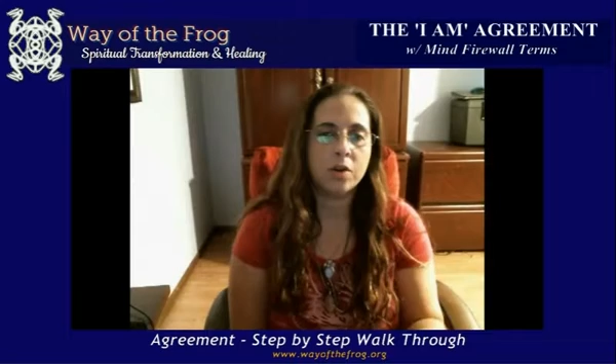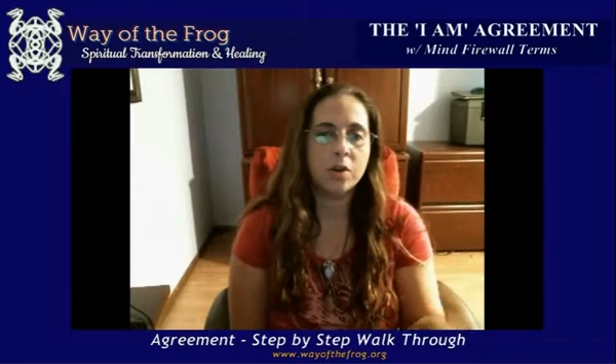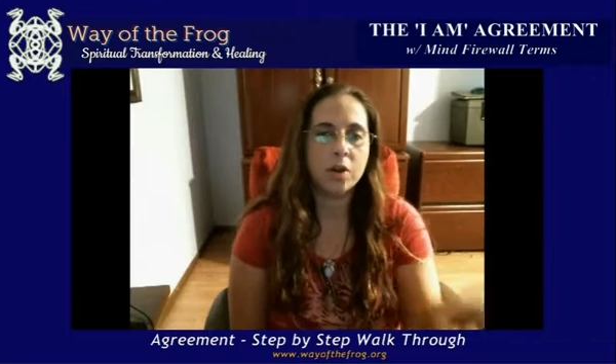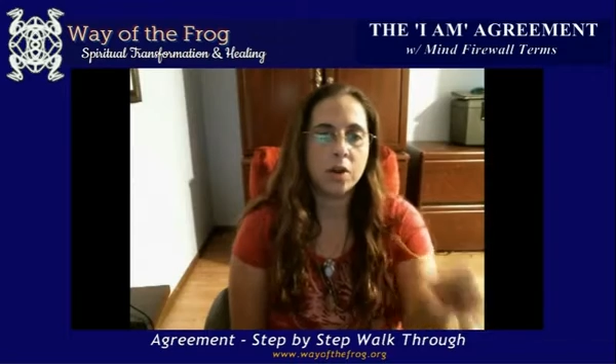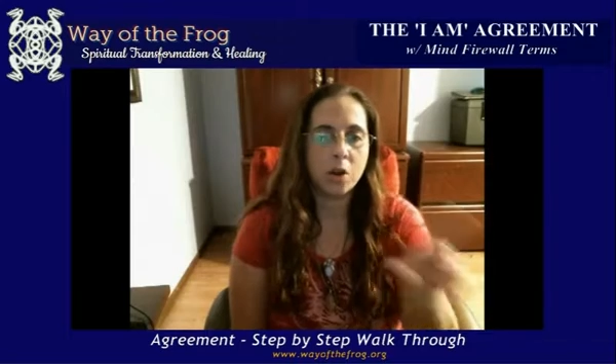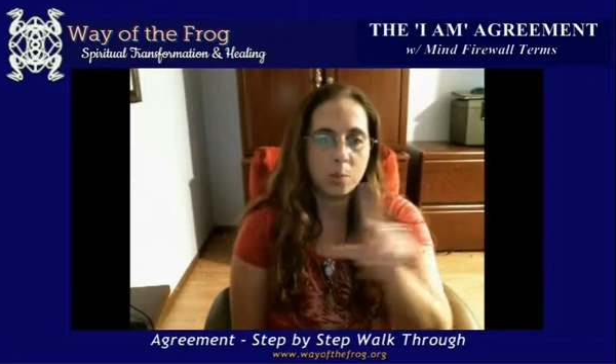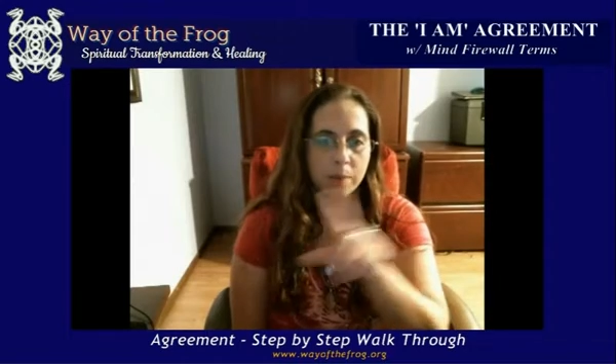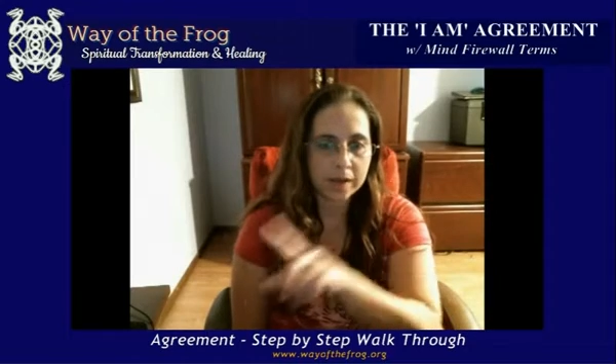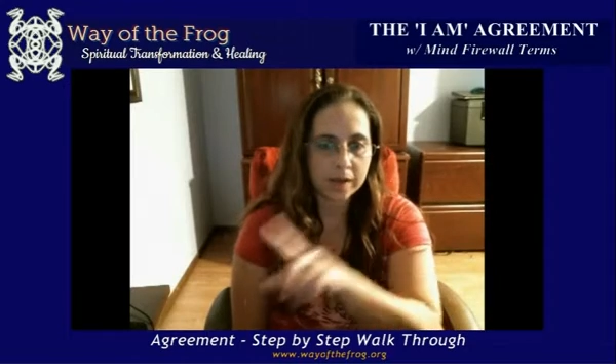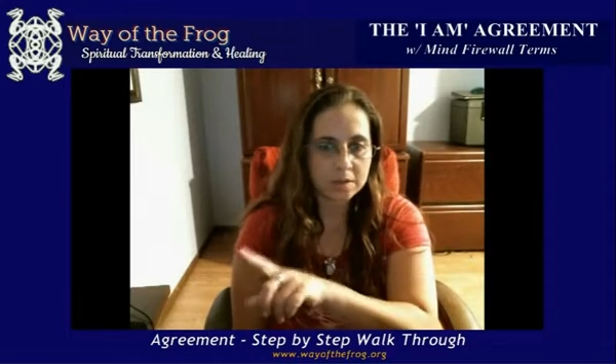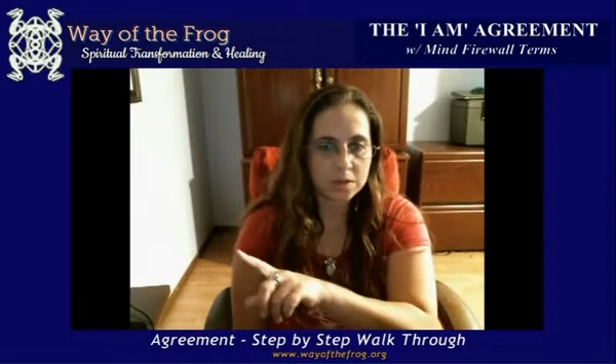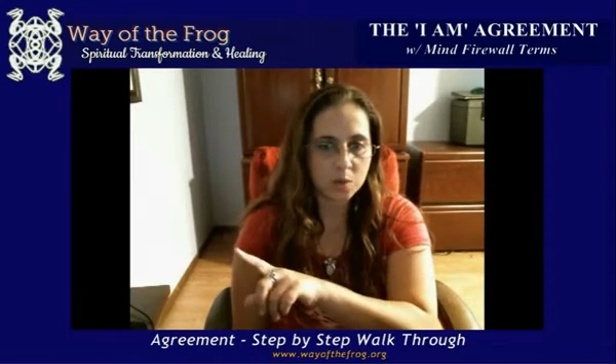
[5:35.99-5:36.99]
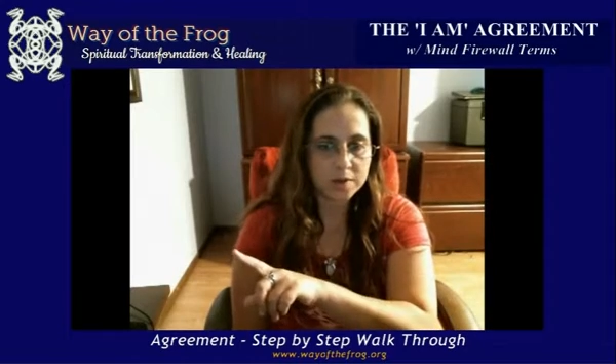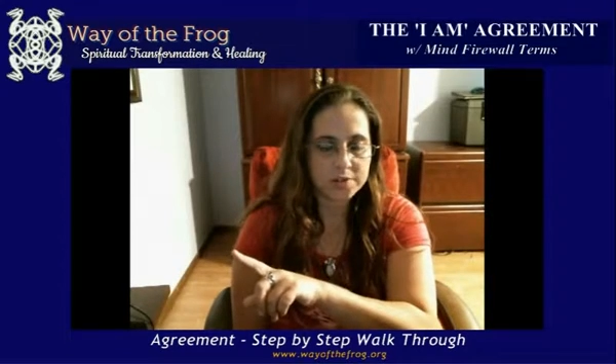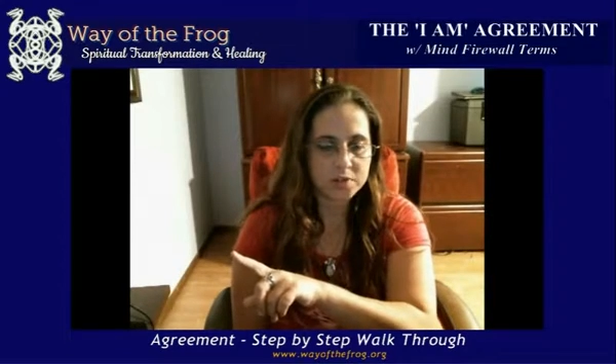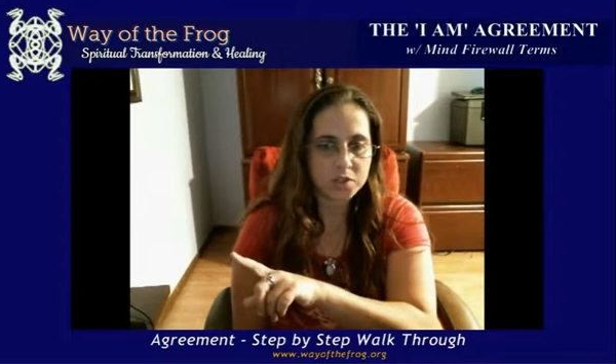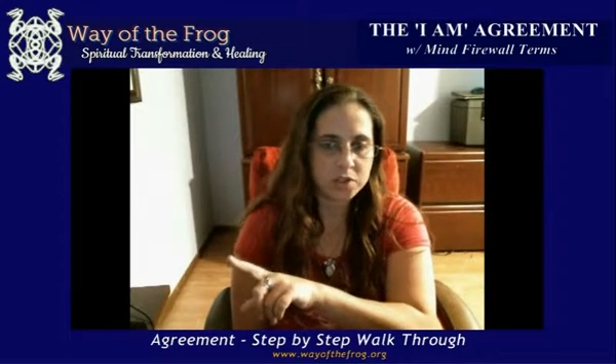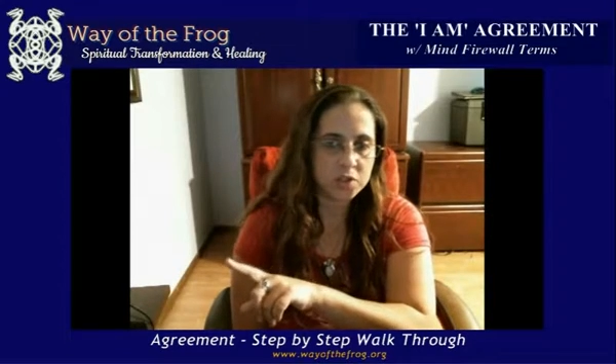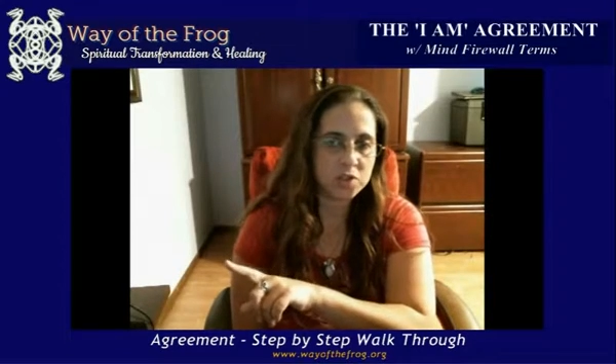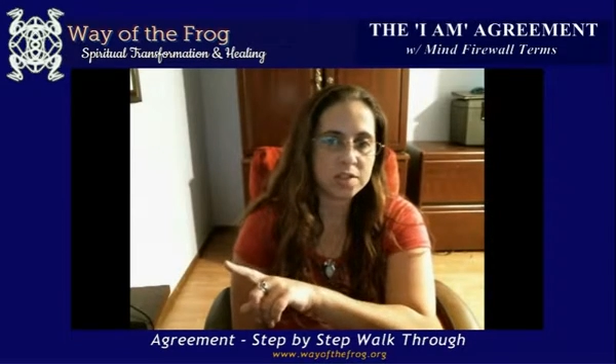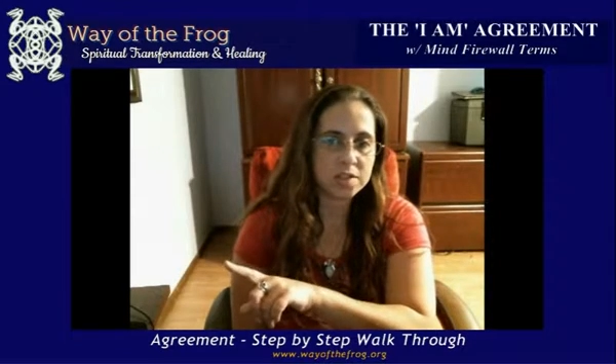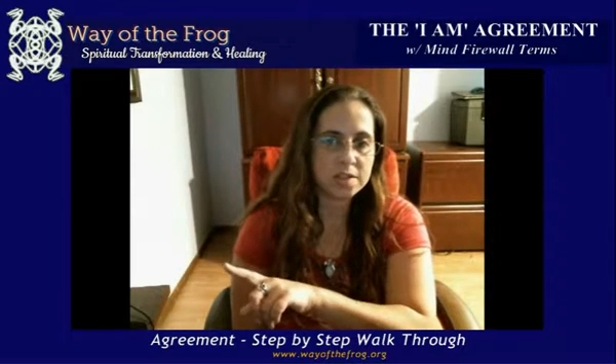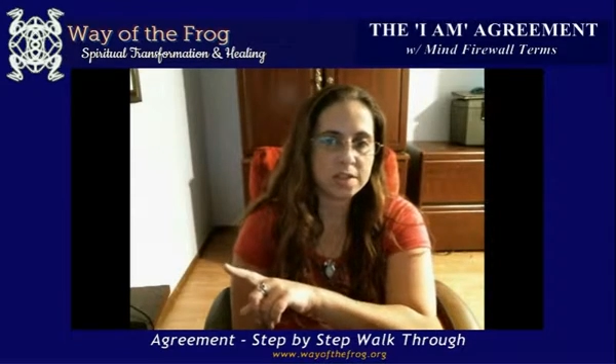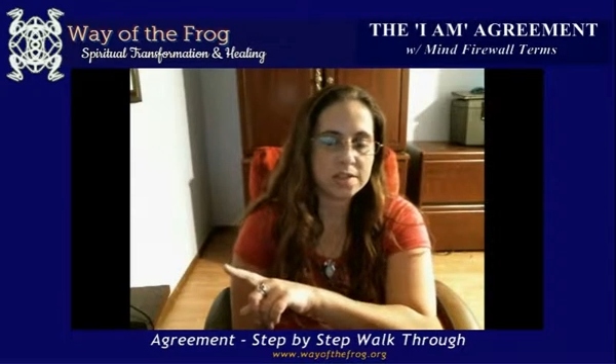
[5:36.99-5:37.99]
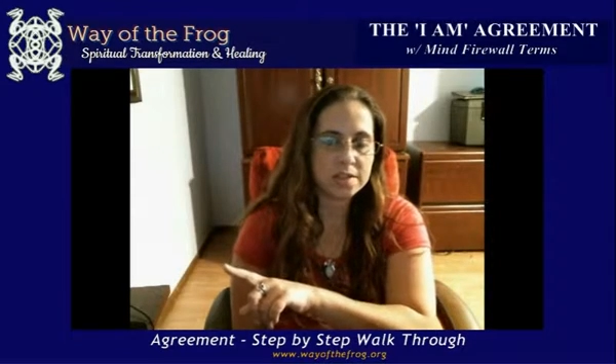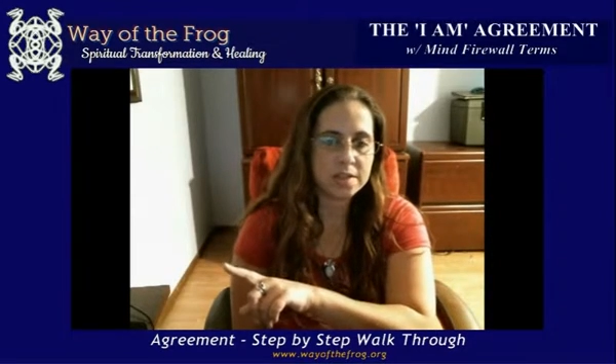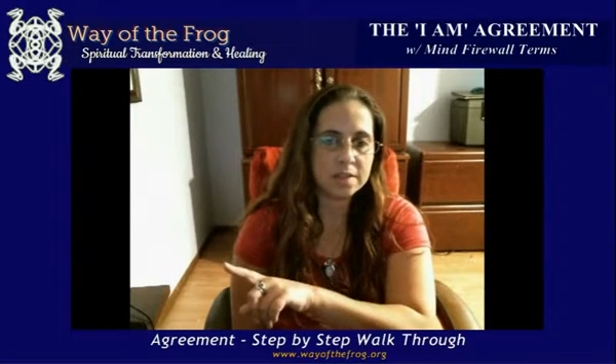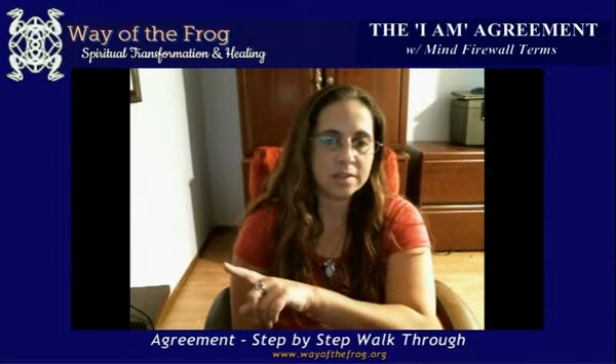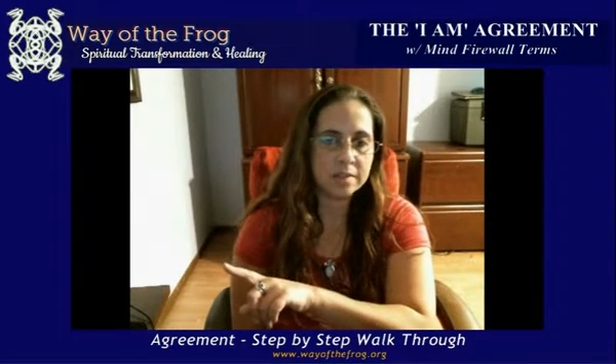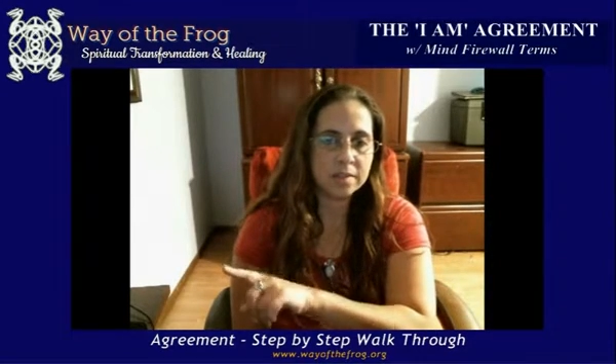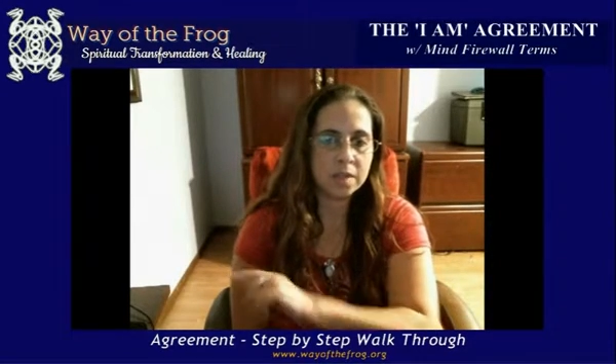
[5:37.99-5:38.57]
You're going to go back to the questions that you just tested,